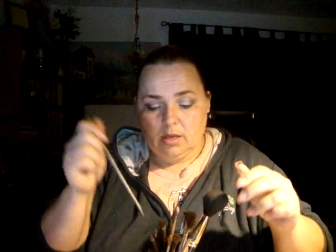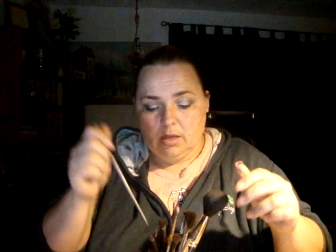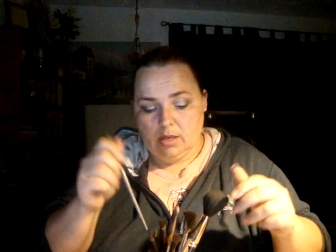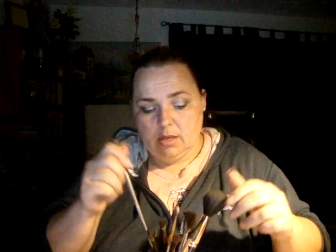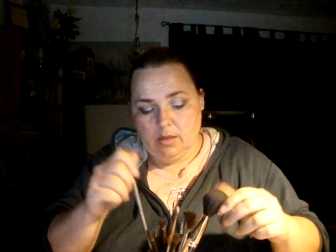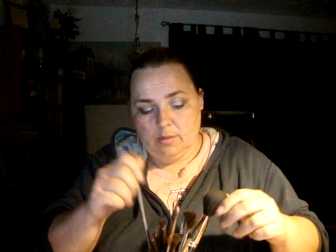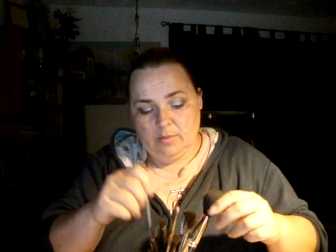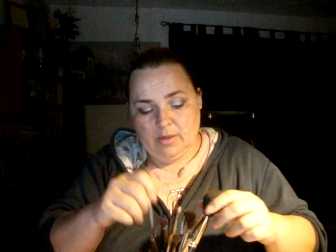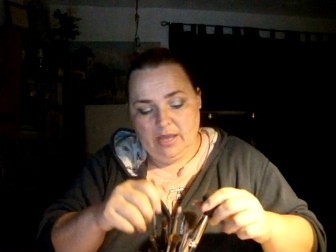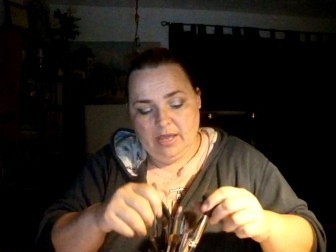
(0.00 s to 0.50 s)

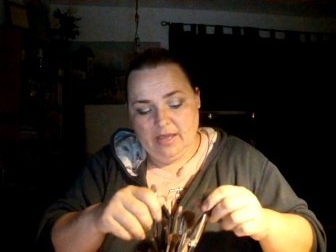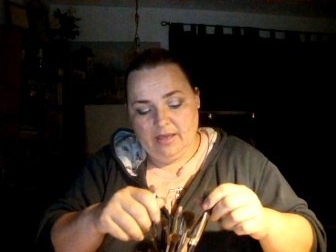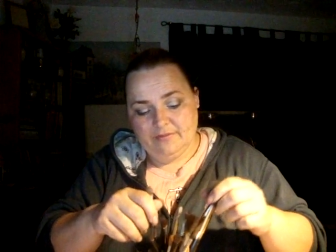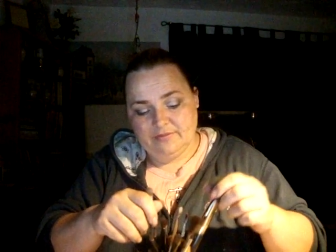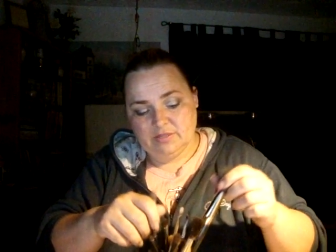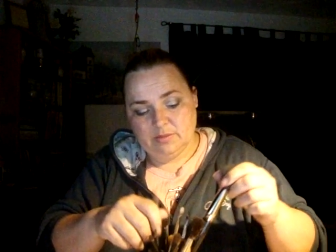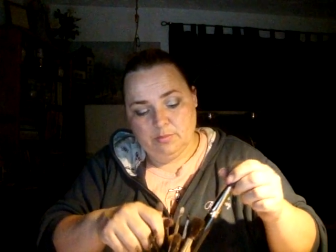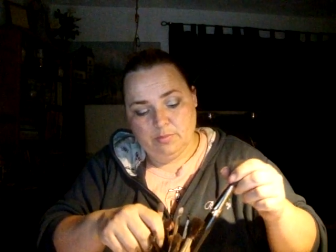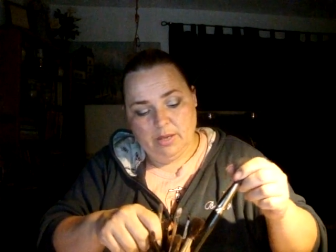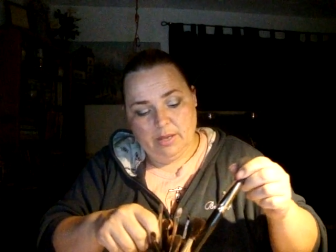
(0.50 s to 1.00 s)
Um, I
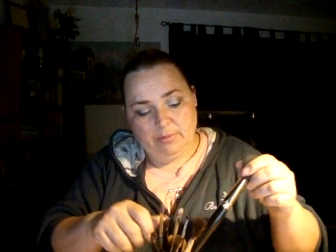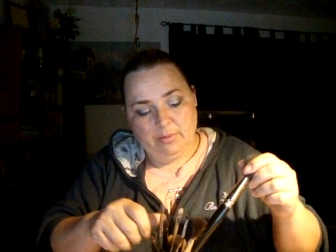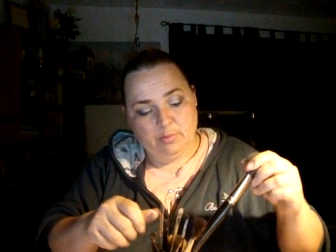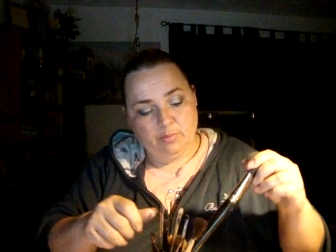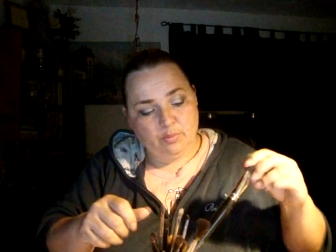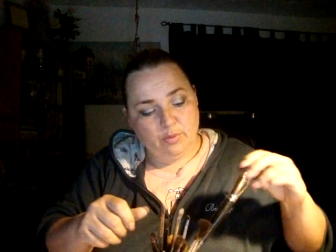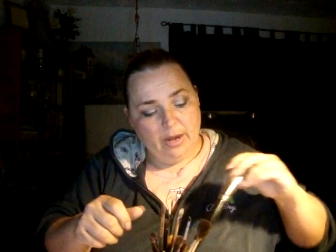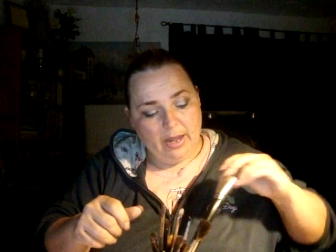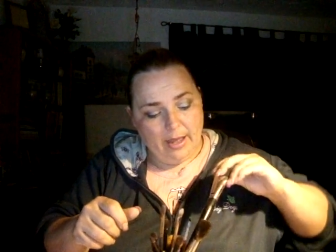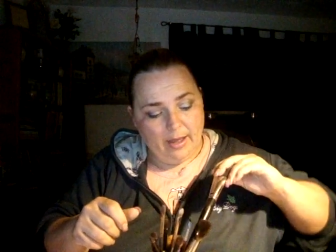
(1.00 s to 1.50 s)
have some Bobbi
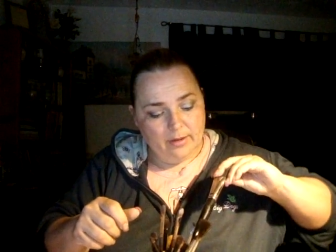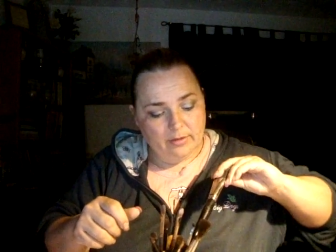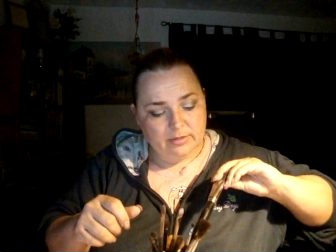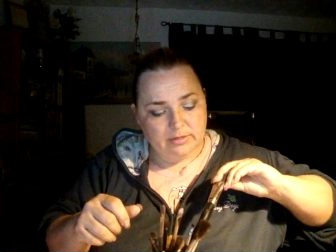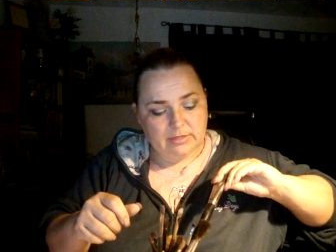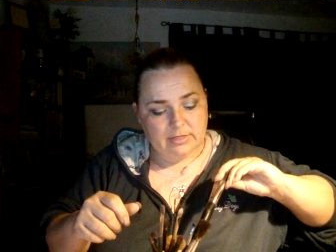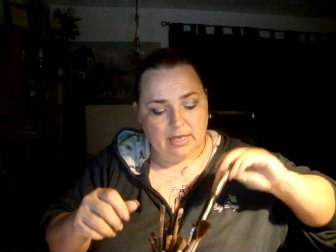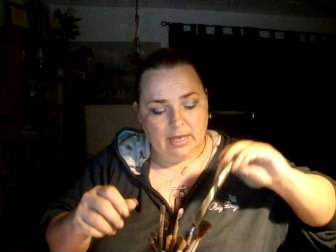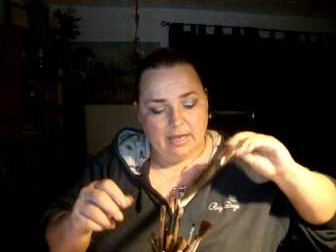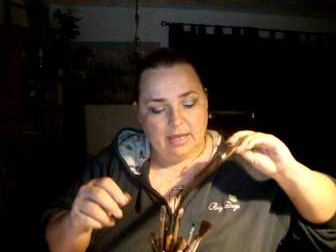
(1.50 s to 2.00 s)

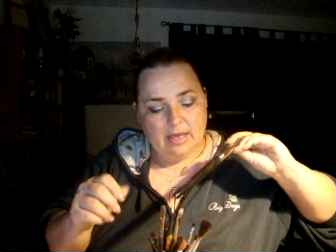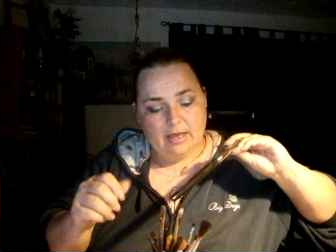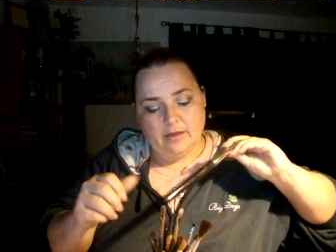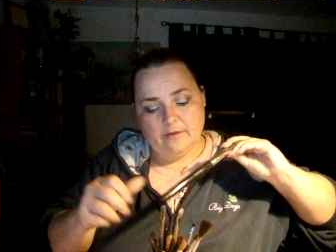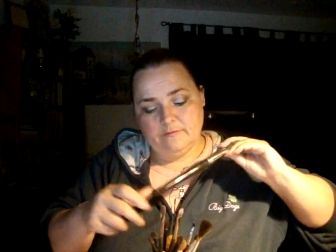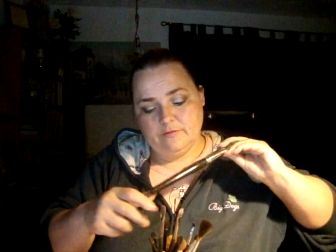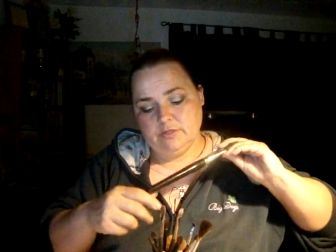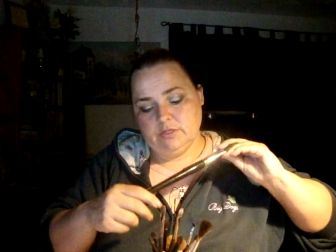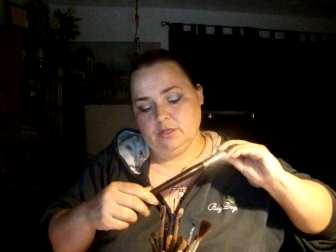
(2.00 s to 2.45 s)
Browns. I have